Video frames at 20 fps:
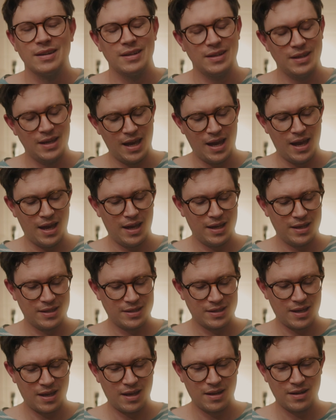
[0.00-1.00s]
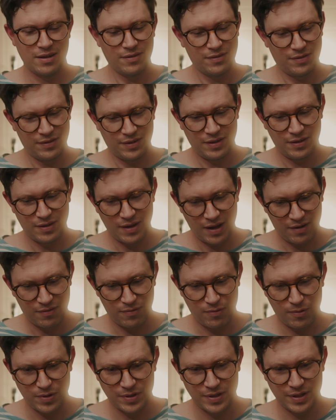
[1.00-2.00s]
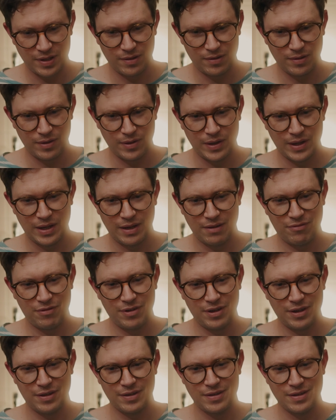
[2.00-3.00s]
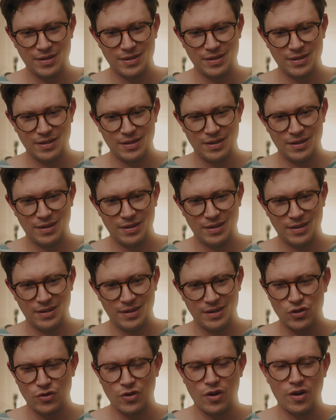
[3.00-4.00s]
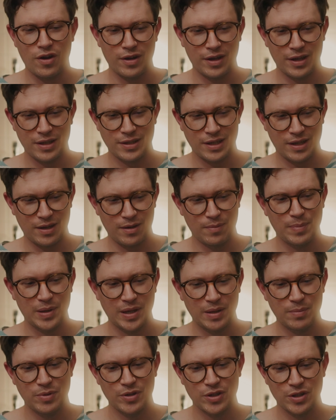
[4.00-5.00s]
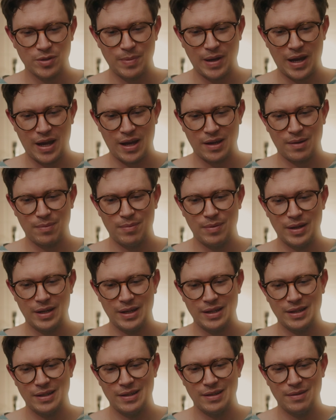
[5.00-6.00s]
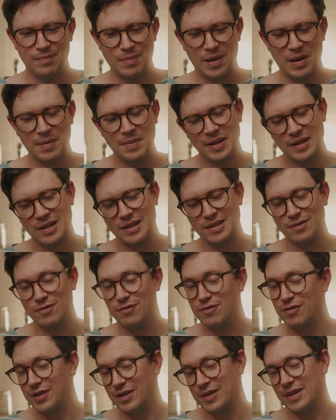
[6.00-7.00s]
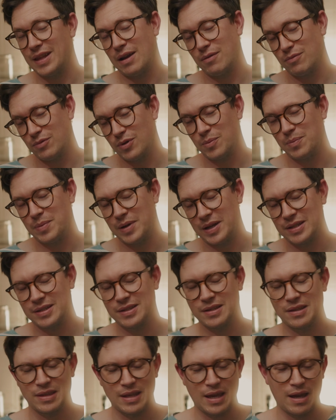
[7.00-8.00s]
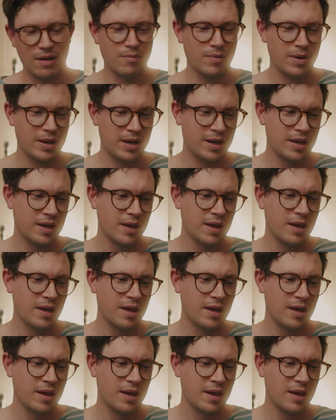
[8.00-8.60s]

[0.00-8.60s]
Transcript: Yeah, it's kind of, you gotta force it through and it feels strong. It's like a big pushback, but maybe it doesn't feel that robust in that way.